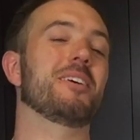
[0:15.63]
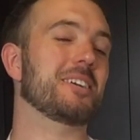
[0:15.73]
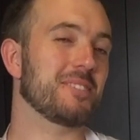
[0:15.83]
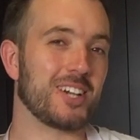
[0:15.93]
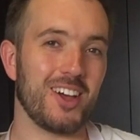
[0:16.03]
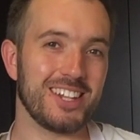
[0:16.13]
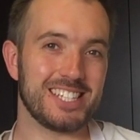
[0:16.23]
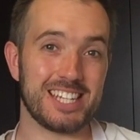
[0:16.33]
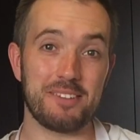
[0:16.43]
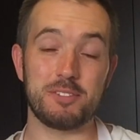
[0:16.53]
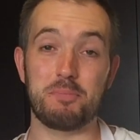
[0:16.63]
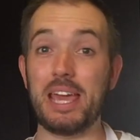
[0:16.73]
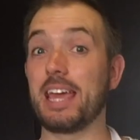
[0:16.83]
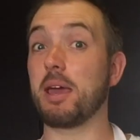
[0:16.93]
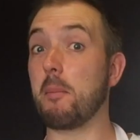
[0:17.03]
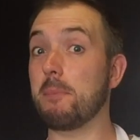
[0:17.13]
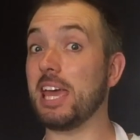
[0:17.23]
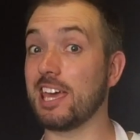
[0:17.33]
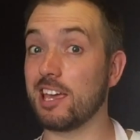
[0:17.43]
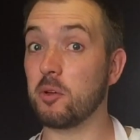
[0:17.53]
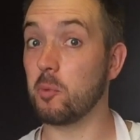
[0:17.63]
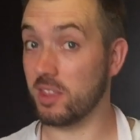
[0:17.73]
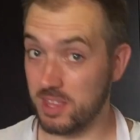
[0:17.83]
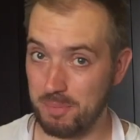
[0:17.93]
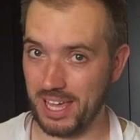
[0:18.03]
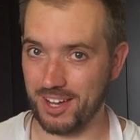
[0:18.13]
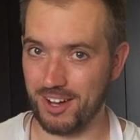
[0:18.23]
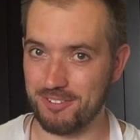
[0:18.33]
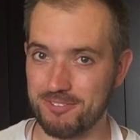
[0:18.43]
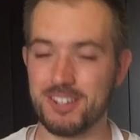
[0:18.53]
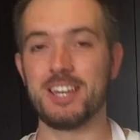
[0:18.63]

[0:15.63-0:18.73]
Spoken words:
and welcome to Colins Time to Bake, baking with the Bake Off.